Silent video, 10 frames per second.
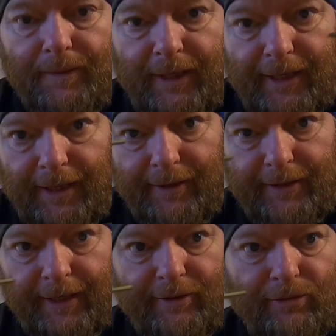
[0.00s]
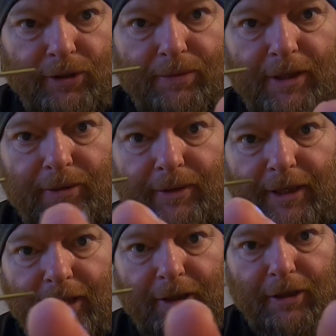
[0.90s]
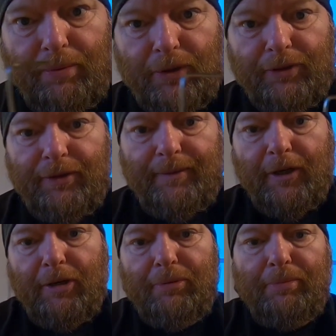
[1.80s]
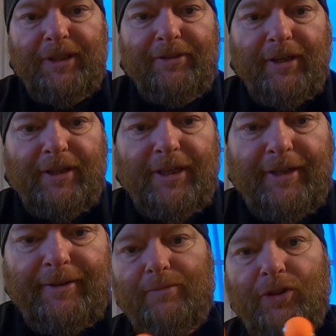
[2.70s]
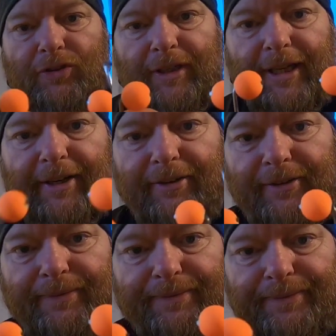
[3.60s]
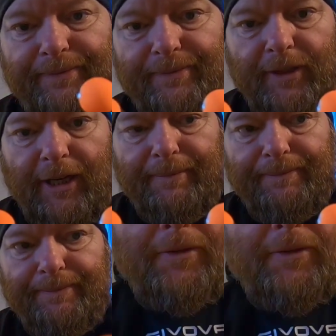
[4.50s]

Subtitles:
Then I'm going to take some super glue and I'm going to put a couple of beads on here, just like that. Okay.